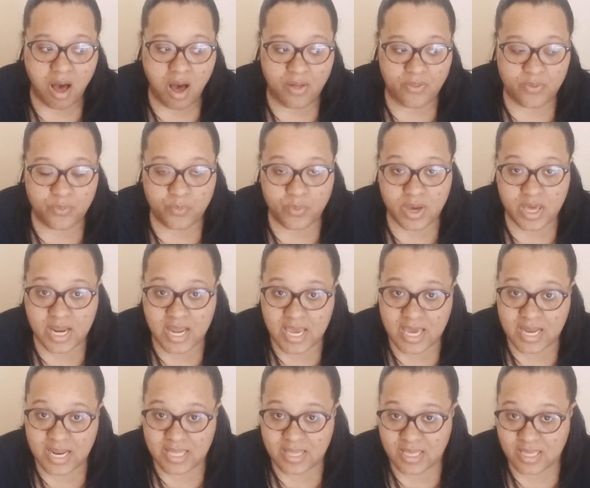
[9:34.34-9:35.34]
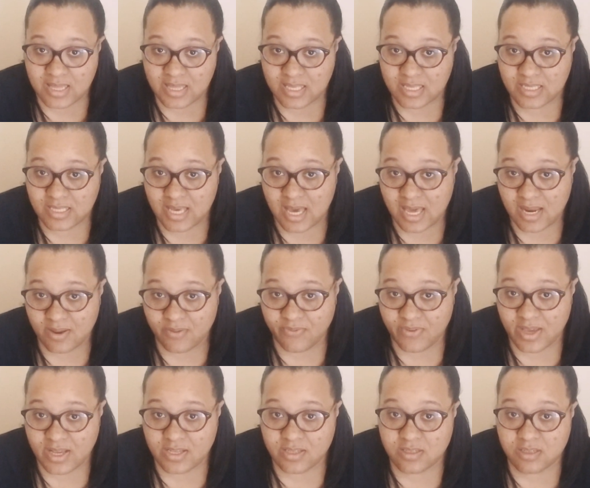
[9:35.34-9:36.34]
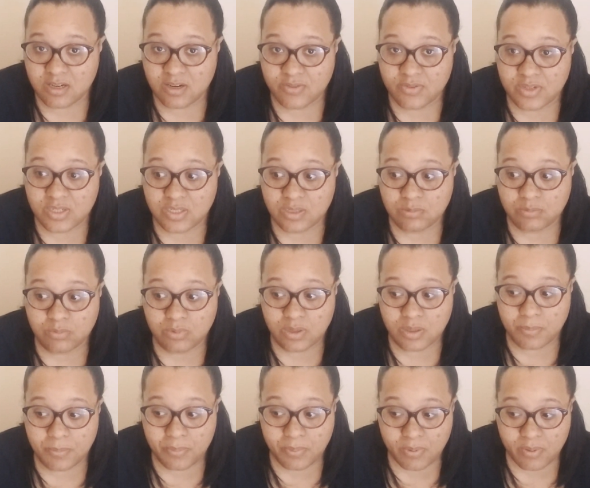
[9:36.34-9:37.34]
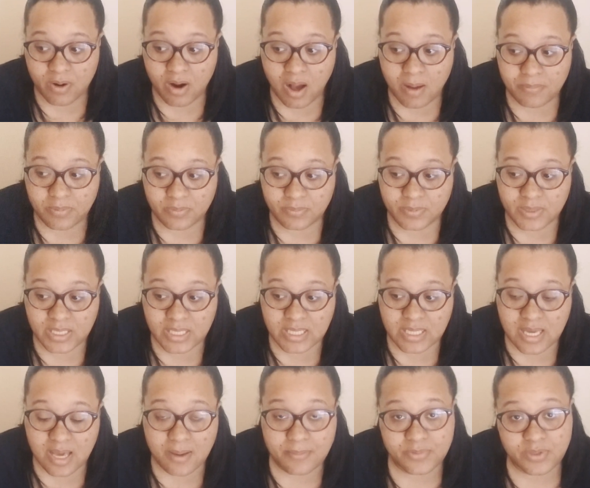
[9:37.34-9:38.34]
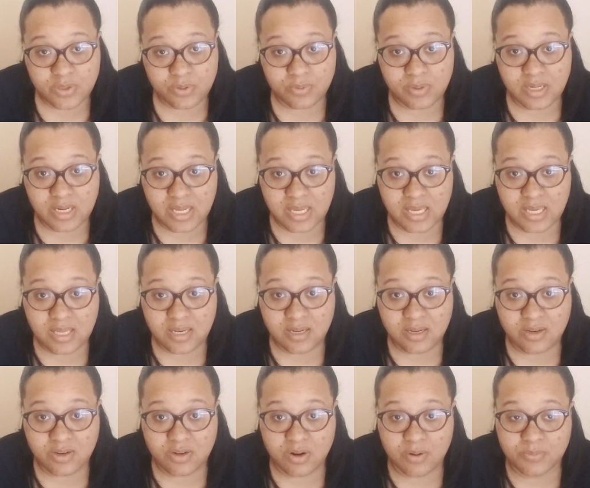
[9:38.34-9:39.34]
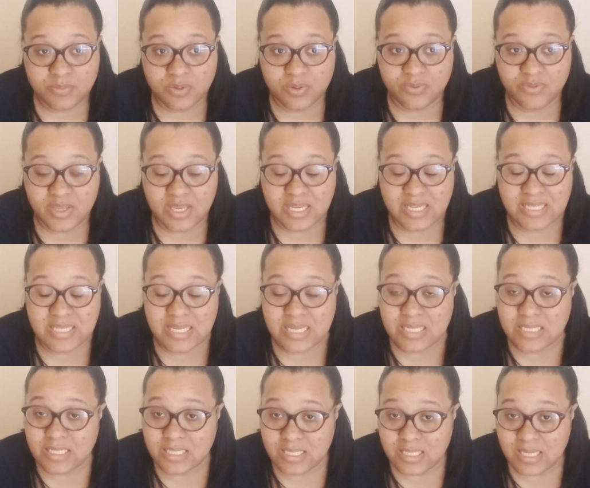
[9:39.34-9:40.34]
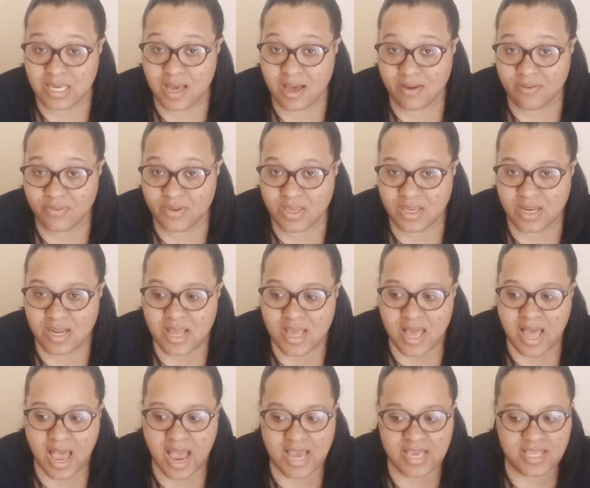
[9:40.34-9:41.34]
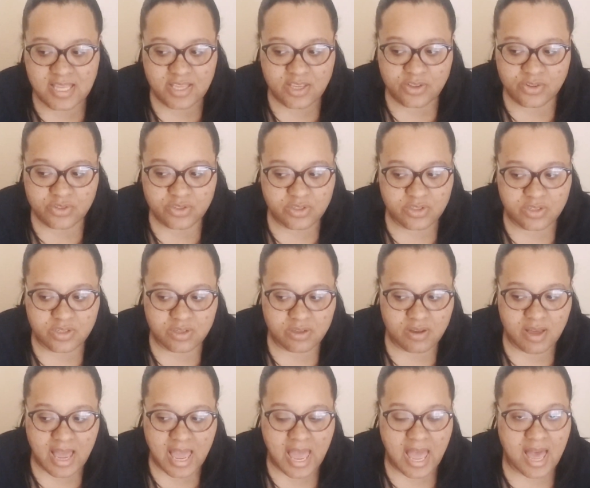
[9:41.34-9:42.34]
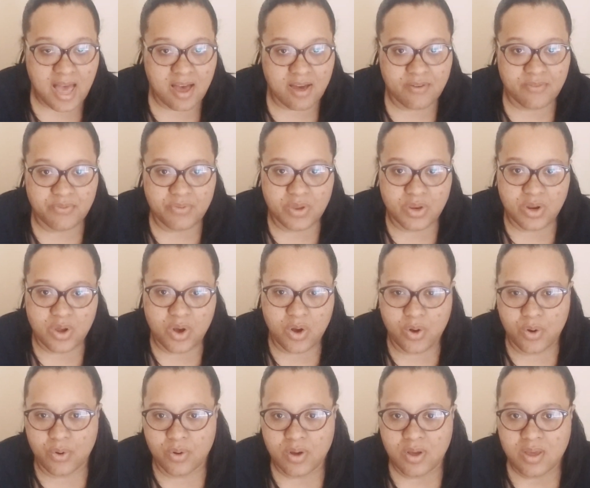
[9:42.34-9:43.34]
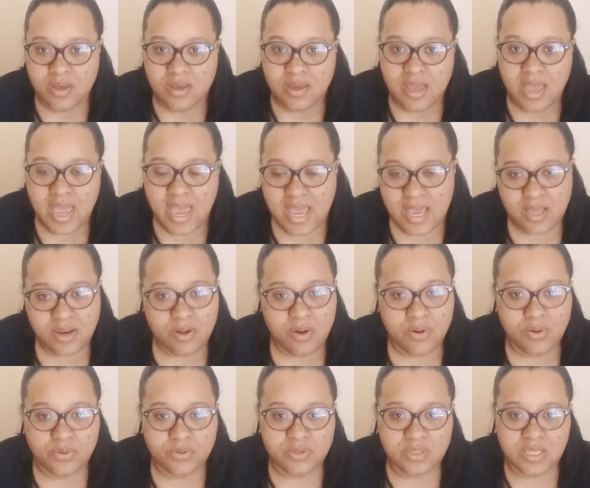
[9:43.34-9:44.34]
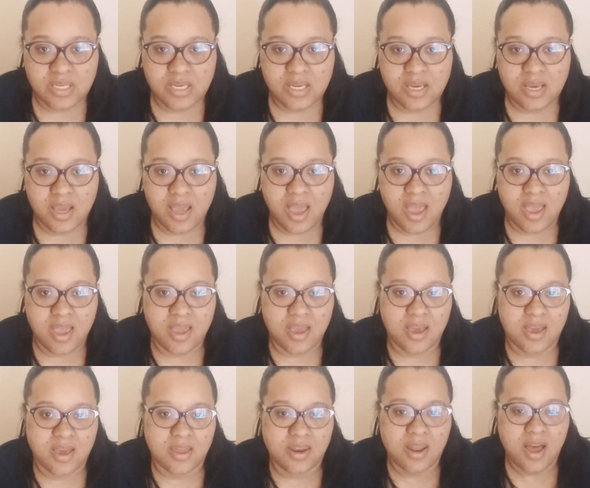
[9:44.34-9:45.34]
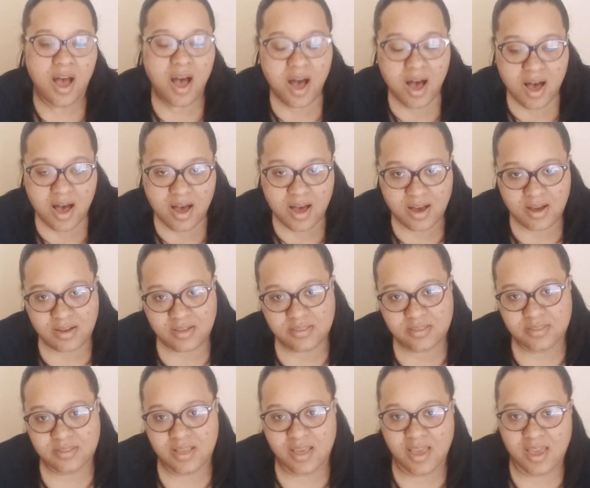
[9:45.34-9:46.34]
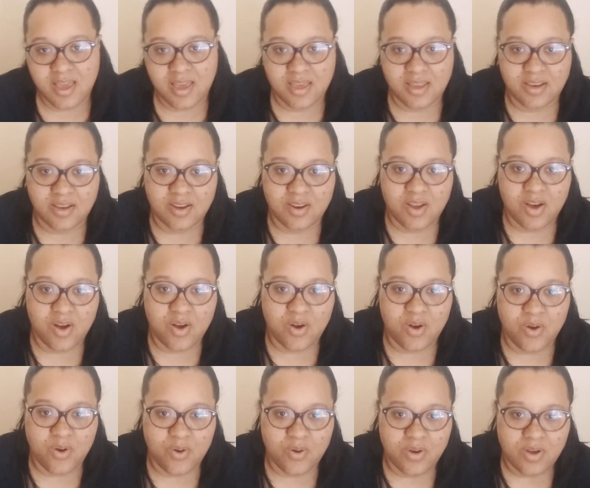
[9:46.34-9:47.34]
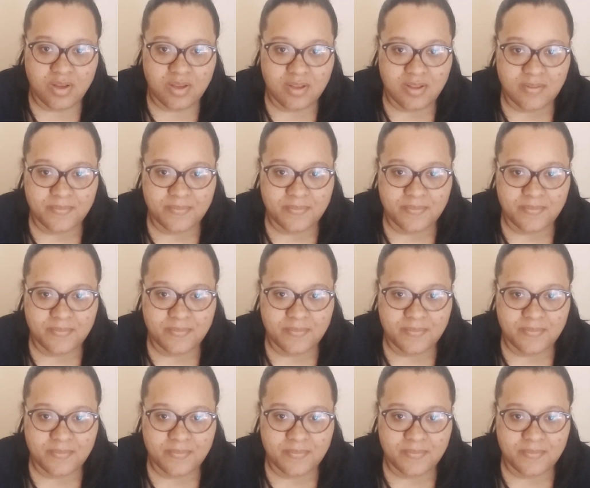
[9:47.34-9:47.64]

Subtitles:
on the one hand, I think this kind of fan service would probably come to an end in terms of the intensity of it. I think you'll still have, you know, hand-holding and hugs and, you know,